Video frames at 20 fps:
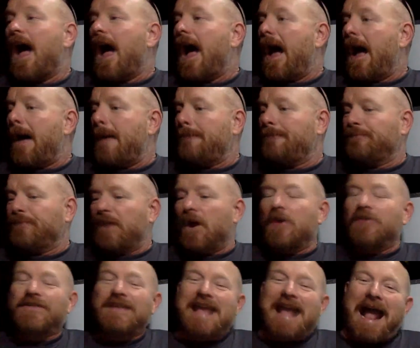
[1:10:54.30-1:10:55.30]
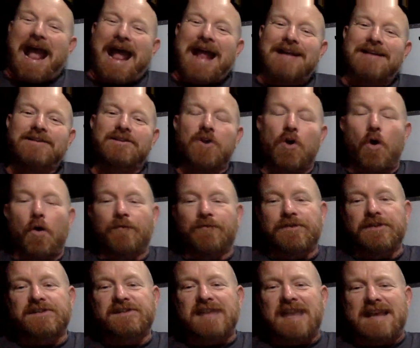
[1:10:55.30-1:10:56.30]
at the end of
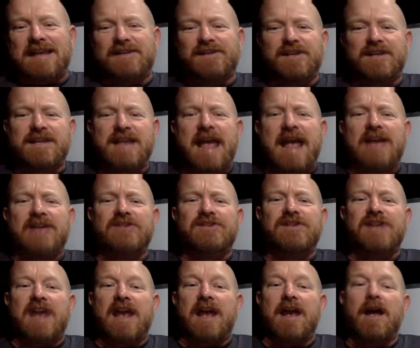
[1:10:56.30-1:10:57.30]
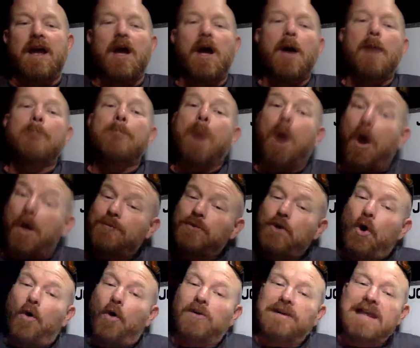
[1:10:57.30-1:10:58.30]
the season next year. But I'm
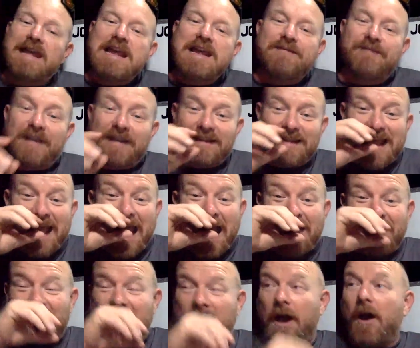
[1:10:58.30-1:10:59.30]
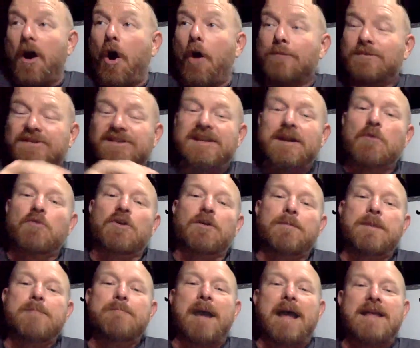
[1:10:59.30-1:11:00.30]
not leaving the area. I'm still going to
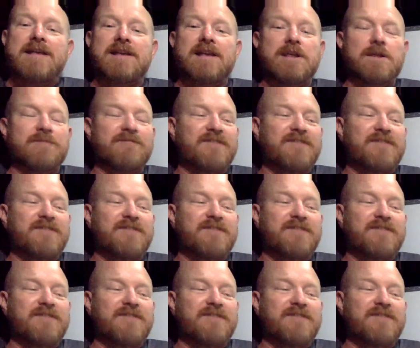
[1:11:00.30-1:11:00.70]
be making the